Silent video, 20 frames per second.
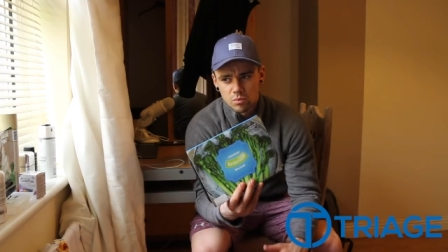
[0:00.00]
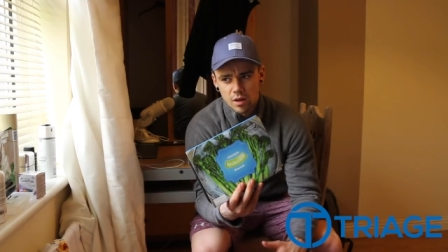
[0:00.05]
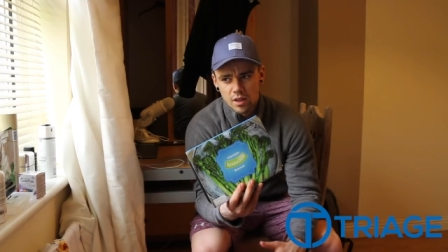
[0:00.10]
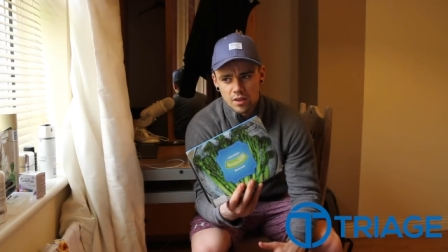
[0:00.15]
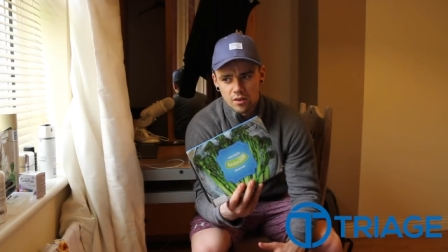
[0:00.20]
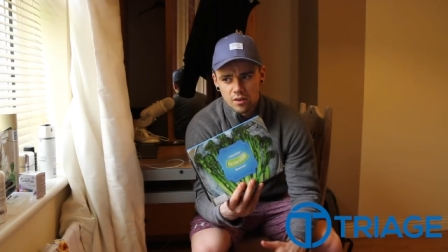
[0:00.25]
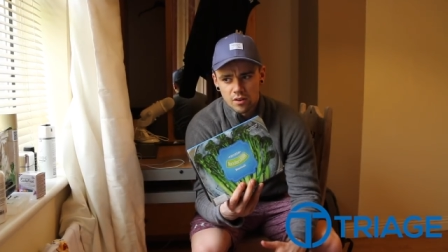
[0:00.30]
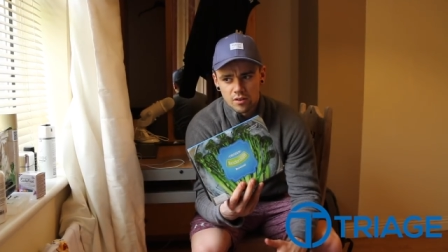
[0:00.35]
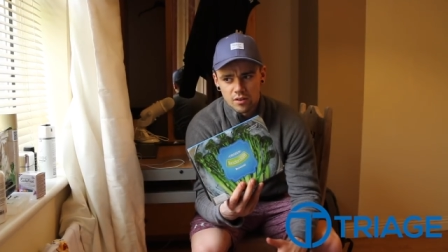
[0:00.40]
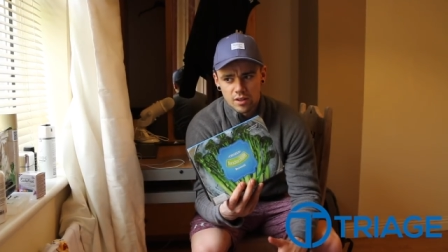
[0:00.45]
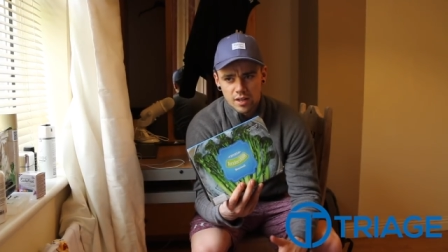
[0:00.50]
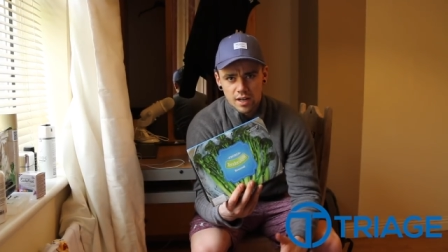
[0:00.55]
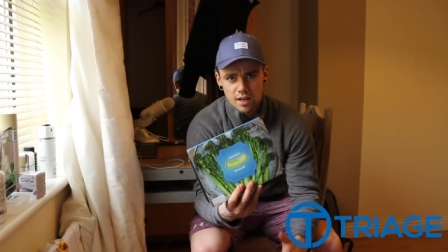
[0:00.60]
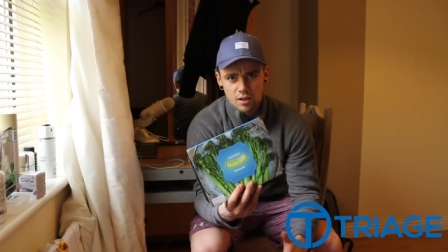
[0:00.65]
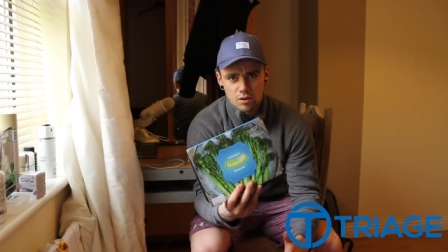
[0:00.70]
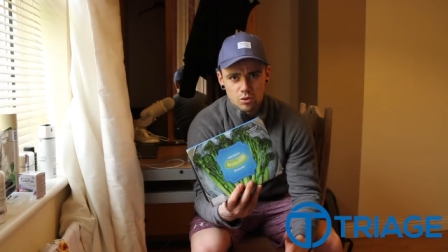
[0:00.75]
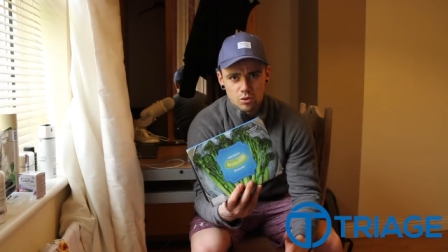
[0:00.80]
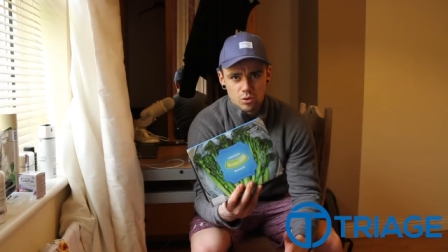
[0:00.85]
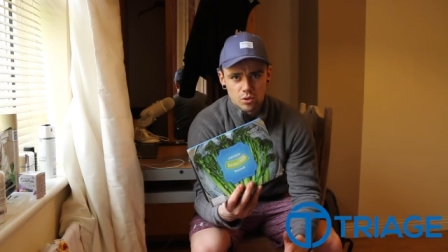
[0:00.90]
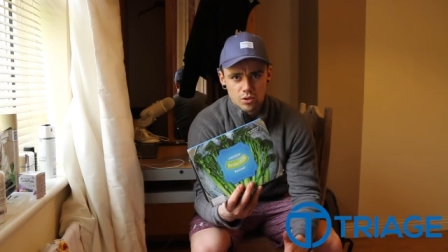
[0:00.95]
whether they
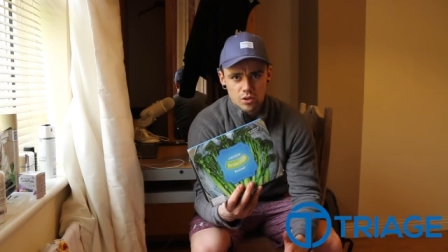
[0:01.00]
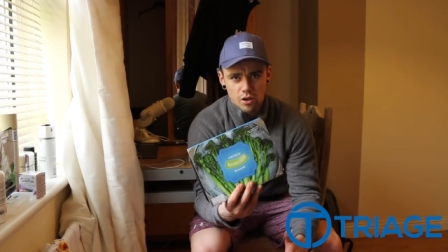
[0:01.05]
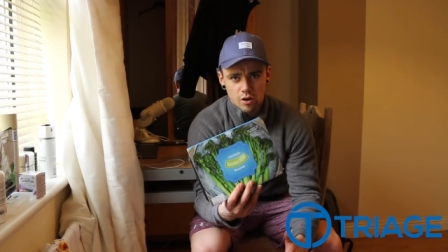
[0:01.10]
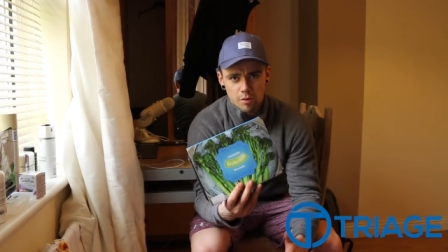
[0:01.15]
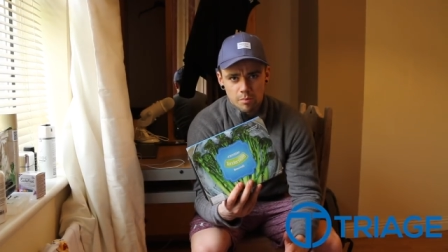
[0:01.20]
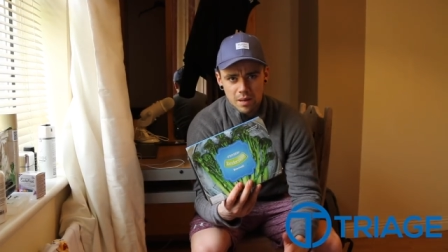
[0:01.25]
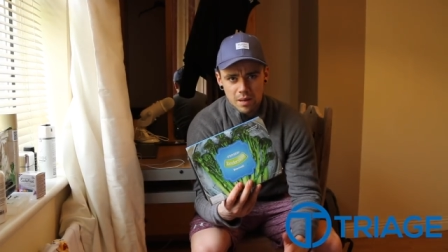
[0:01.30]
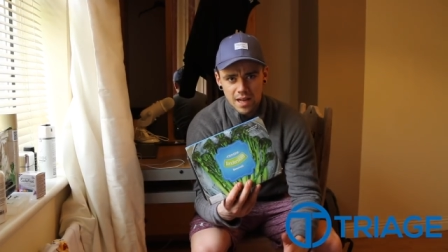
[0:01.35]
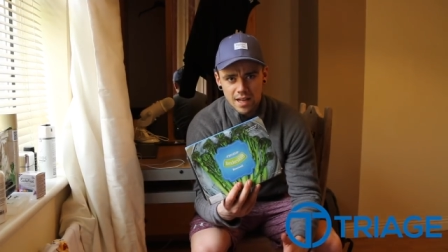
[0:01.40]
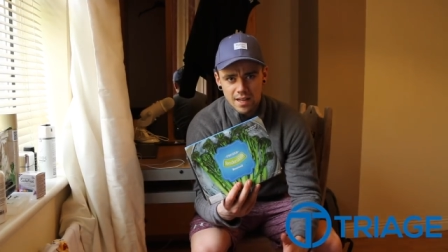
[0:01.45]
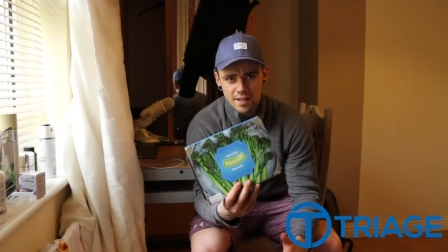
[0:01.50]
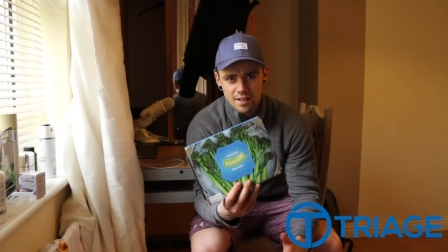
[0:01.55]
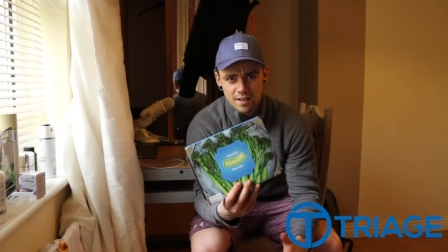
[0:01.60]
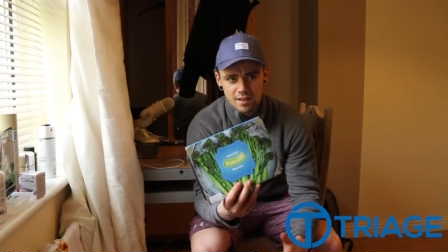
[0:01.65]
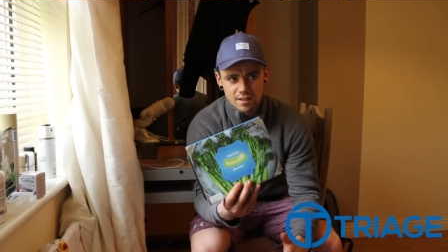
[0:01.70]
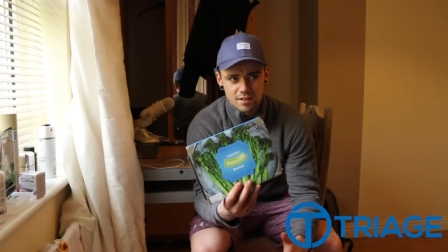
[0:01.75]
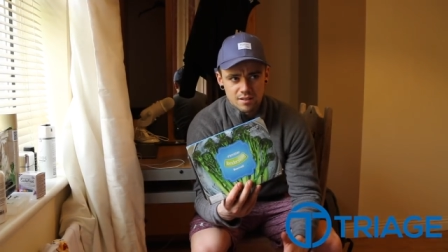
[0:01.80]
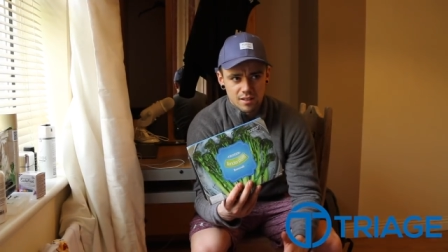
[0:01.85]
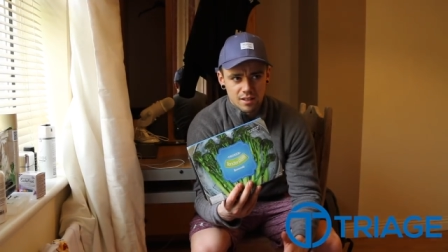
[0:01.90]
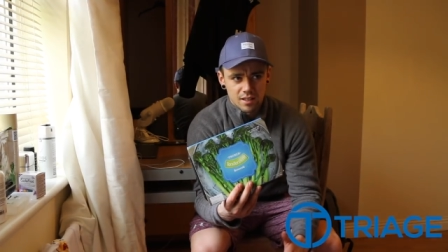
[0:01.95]
are good or bad,
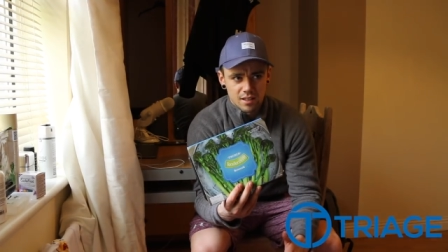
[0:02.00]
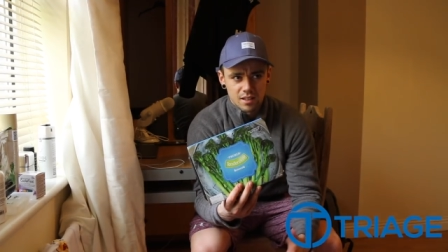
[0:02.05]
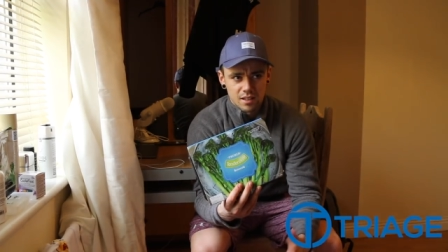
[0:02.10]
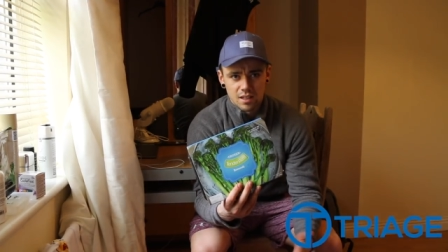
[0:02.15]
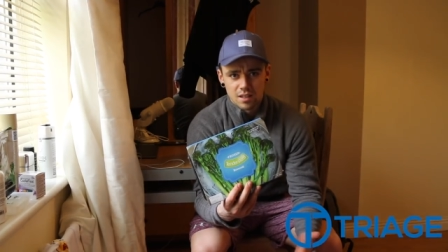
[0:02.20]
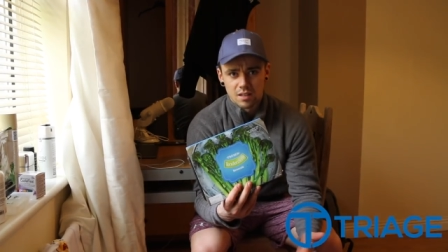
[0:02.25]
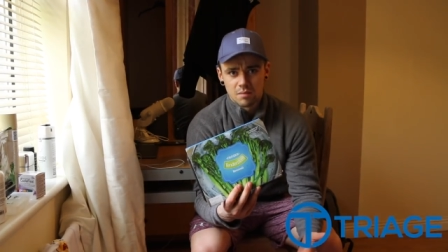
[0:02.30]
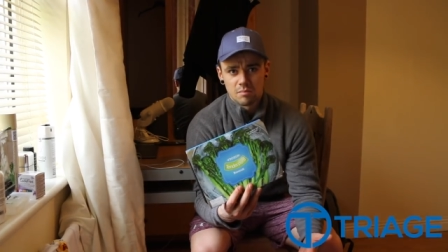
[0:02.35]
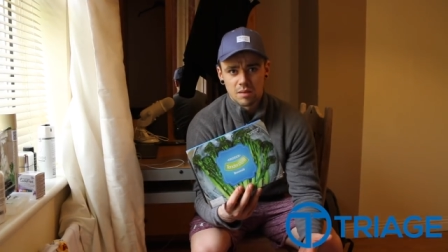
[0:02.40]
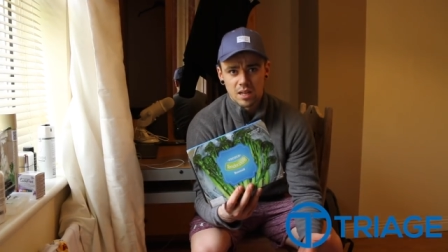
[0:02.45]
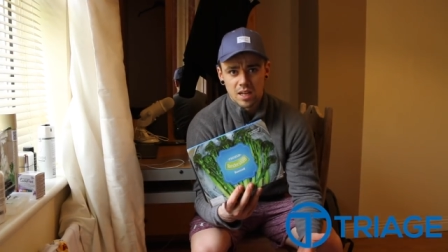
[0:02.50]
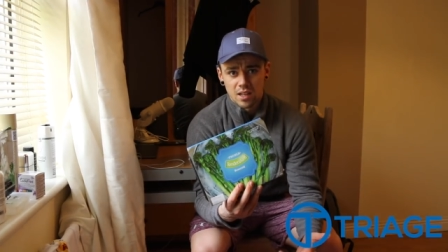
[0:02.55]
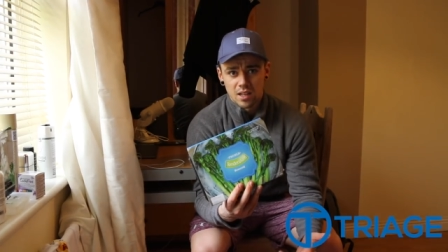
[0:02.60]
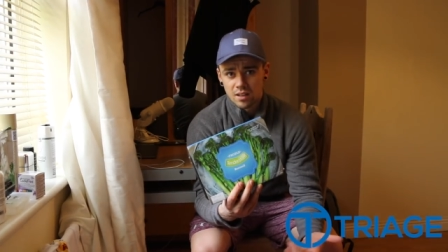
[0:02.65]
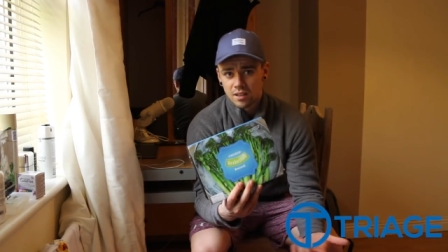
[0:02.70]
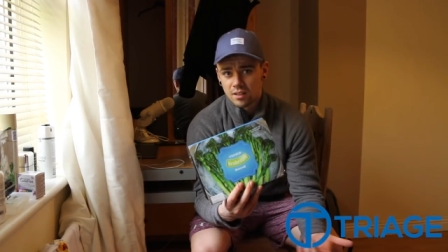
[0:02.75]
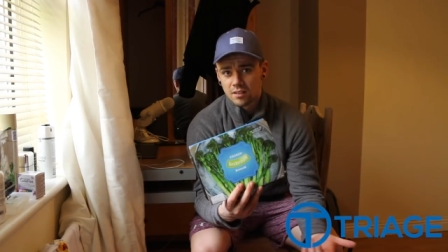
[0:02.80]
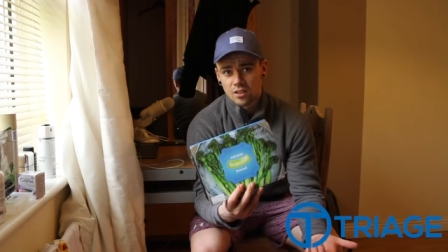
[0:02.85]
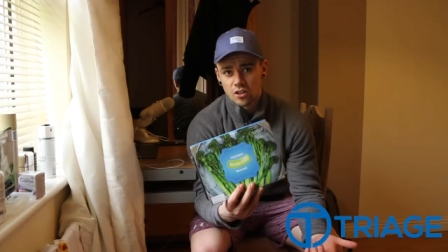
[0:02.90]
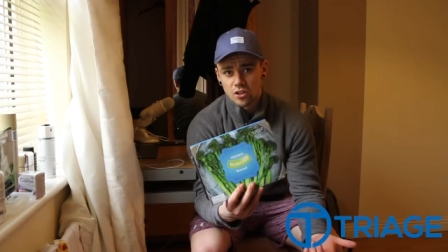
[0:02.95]
and it's like, meh,
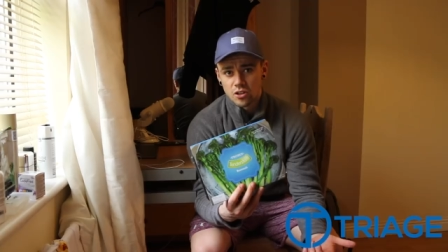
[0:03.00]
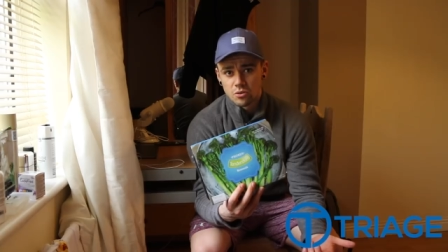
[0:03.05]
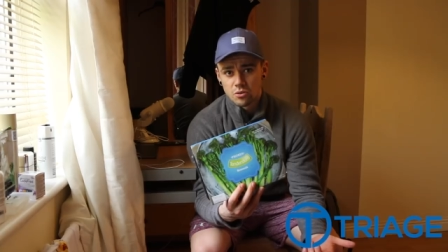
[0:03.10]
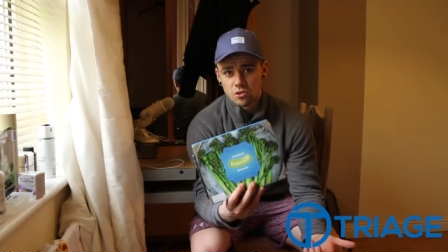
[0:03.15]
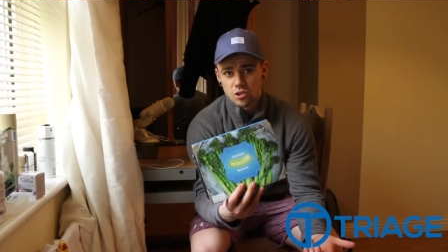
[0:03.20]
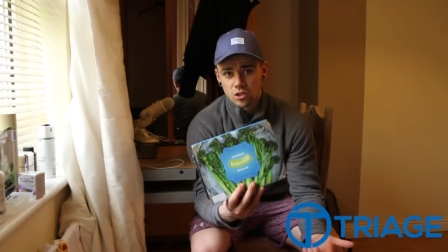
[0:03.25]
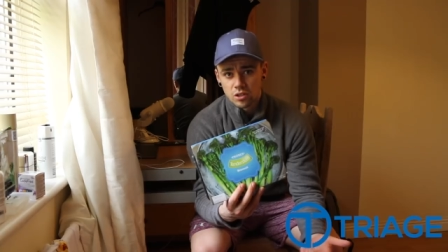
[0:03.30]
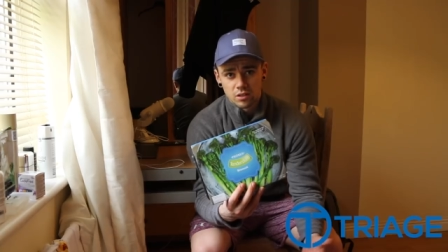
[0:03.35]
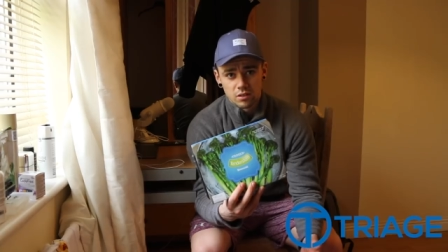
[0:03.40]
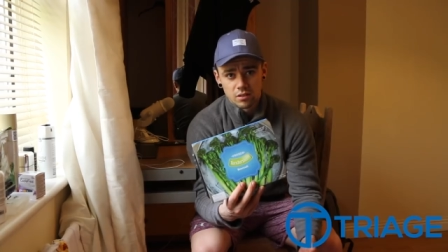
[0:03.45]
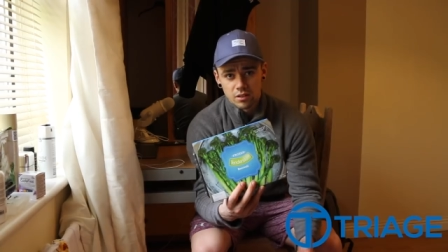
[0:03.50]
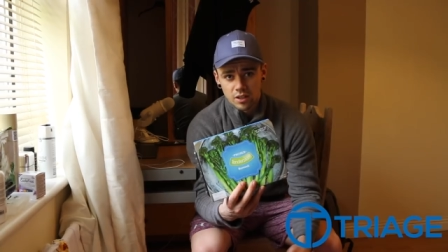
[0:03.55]
they're neutral.